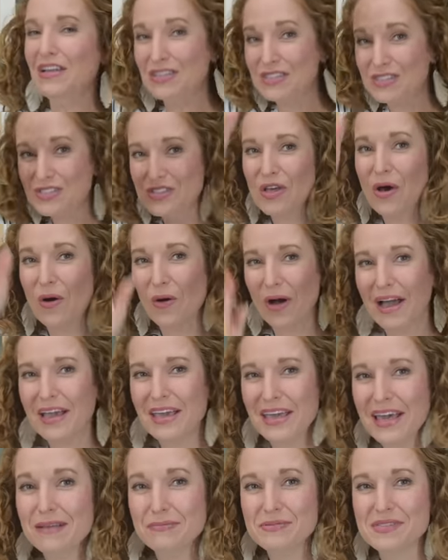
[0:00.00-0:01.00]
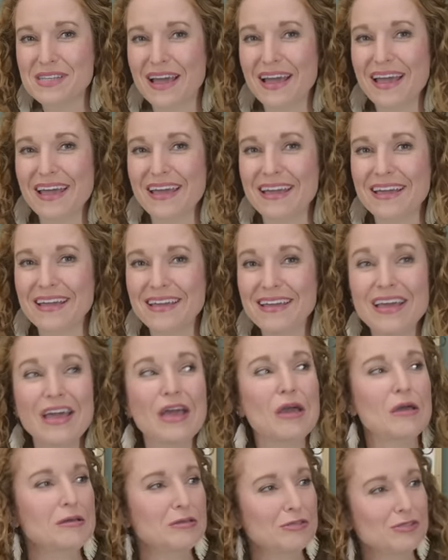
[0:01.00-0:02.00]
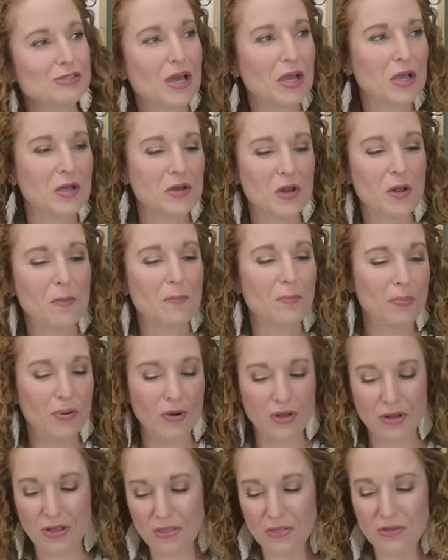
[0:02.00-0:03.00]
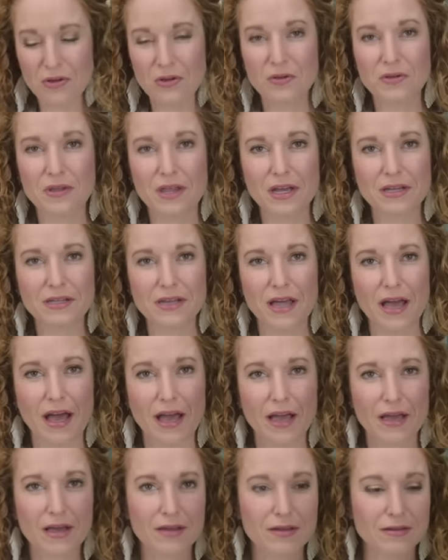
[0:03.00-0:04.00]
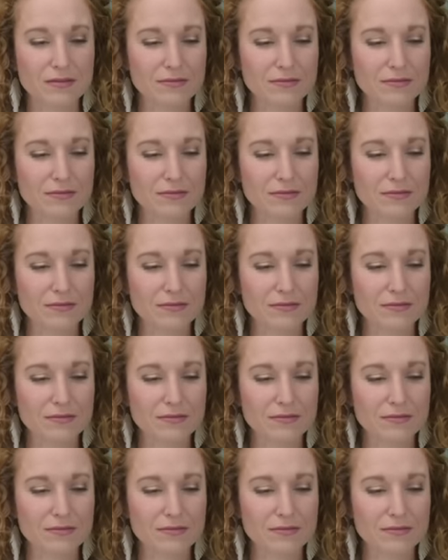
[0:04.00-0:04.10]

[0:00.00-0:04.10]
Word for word: so I kept saying, stick it in, put a little knickknack